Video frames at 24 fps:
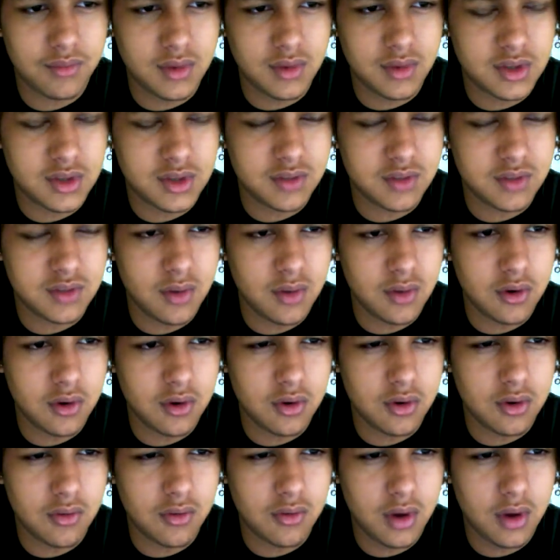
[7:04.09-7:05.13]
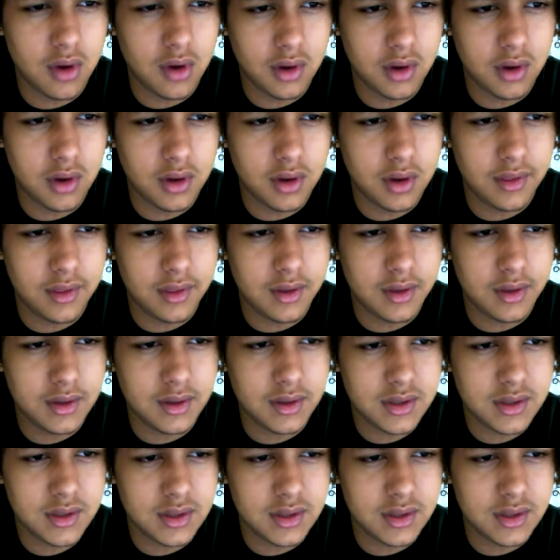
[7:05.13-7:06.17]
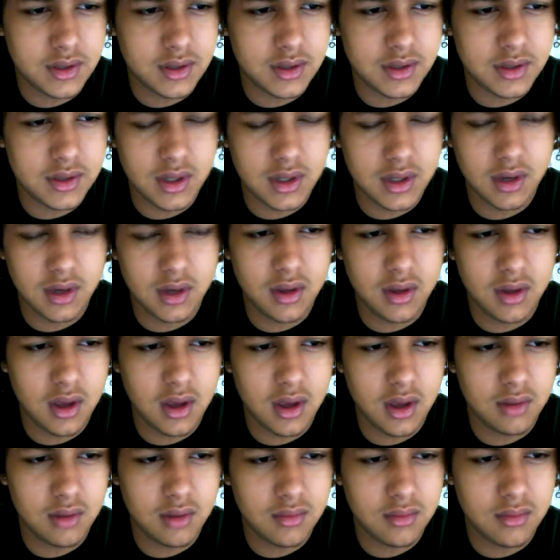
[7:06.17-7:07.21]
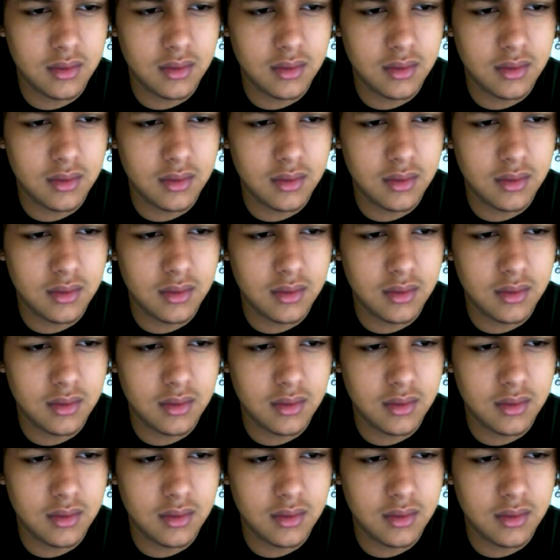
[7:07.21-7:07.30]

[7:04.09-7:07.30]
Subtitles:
the smarter one in this, in saying that